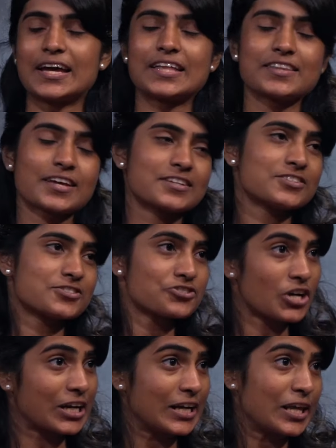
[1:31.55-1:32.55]
and they are just
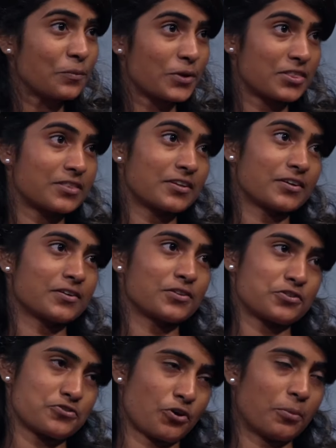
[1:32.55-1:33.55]
struggling with
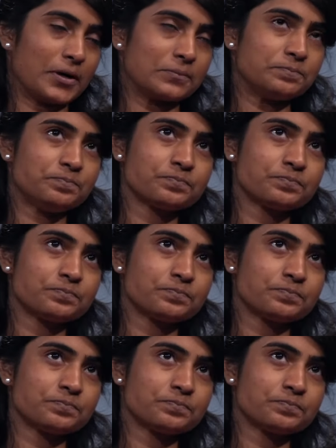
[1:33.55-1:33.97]
the trauma.